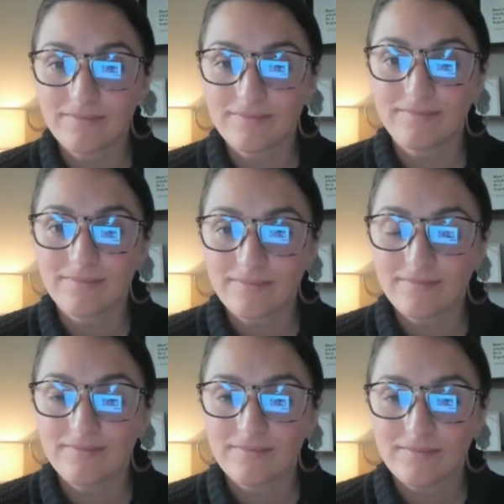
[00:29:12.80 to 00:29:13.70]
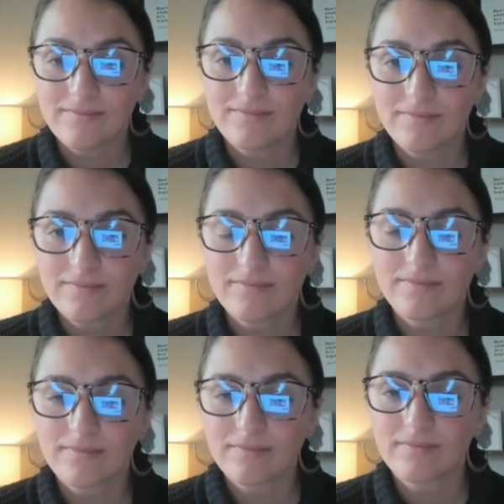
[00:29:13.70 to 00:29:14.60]

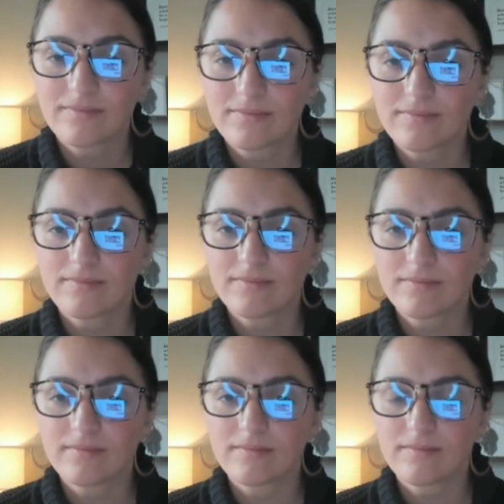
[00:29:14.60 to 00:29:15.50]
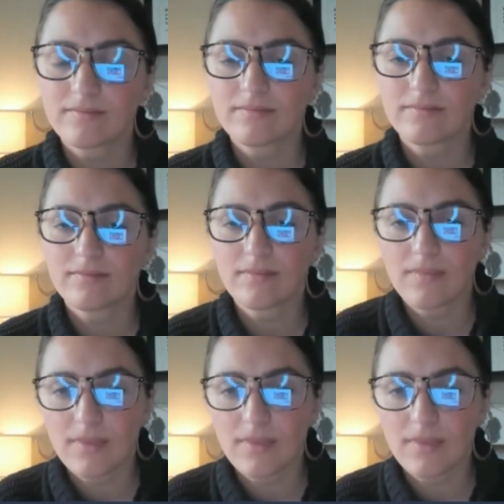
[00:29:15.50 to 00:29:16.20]
(not speaking)